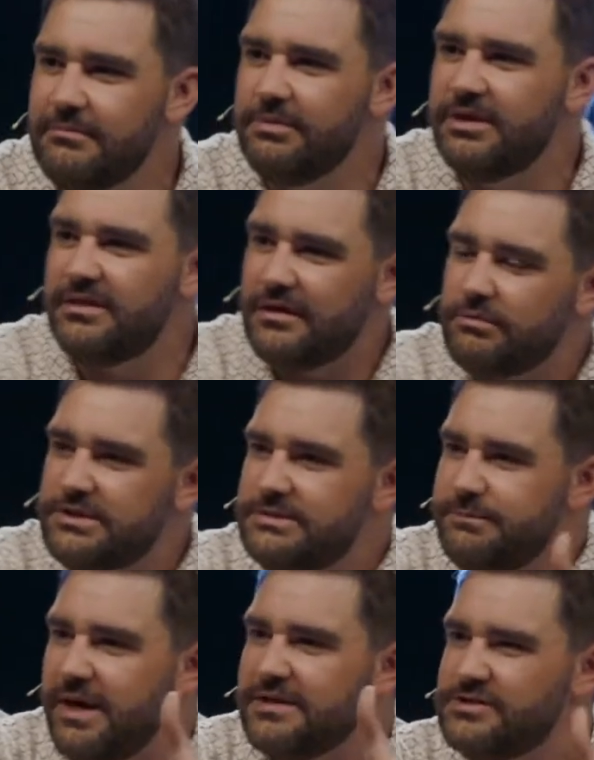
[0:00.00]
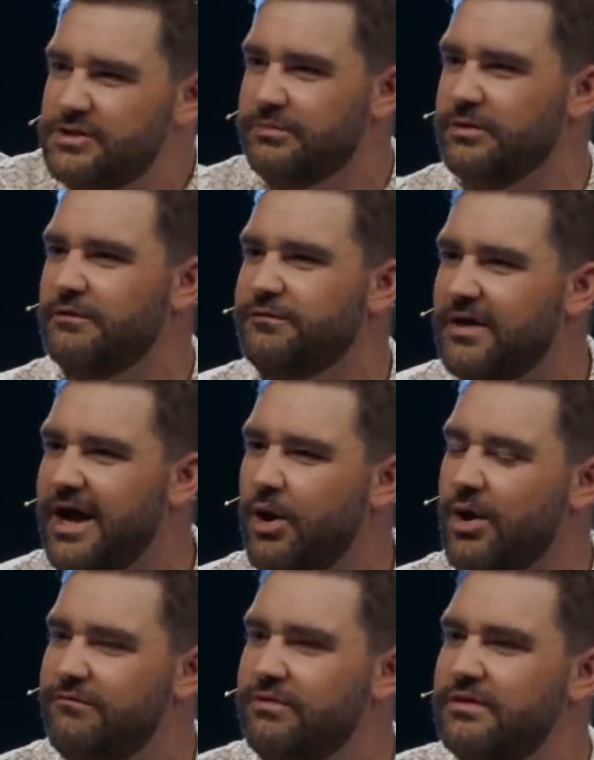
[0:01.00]
but they're responsible for how
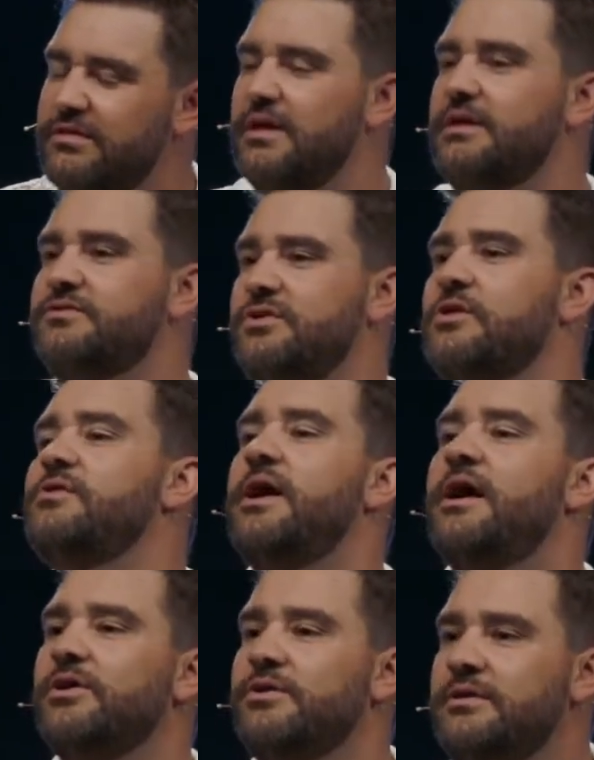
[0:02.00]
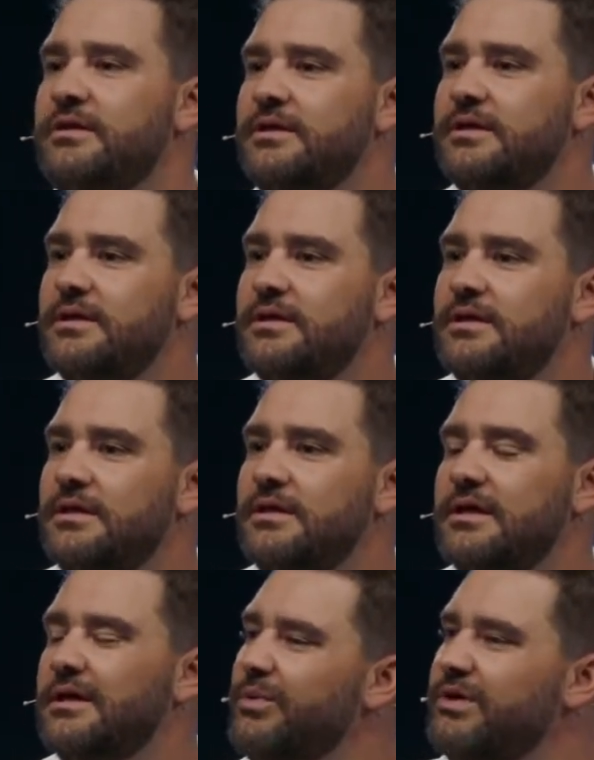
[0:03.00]
everything turned out.
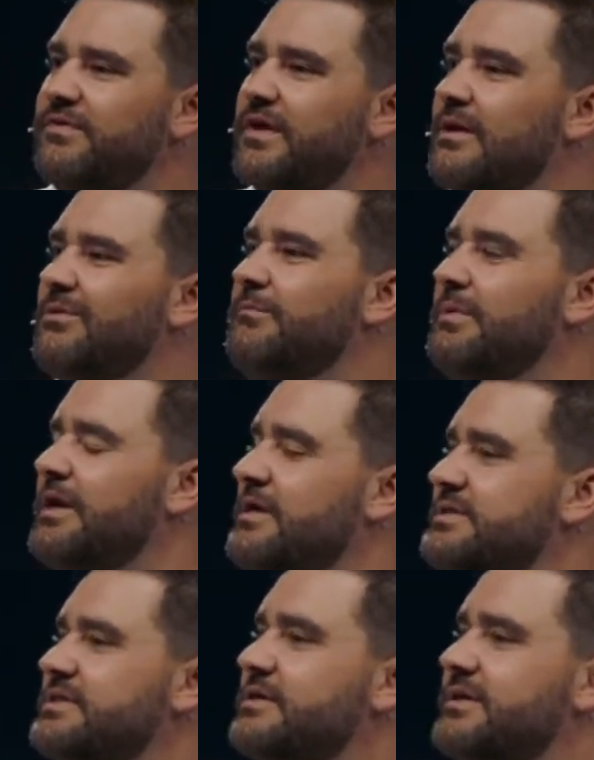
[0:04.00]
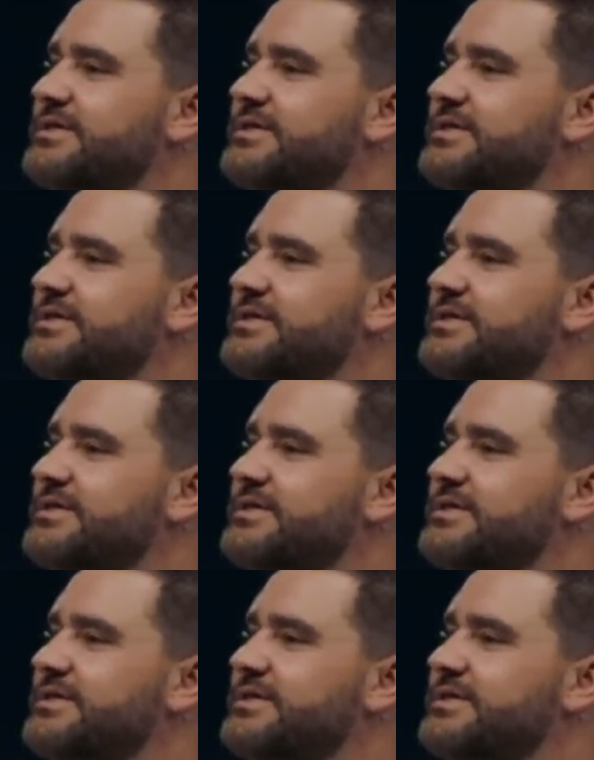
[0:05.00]
And we've been in a series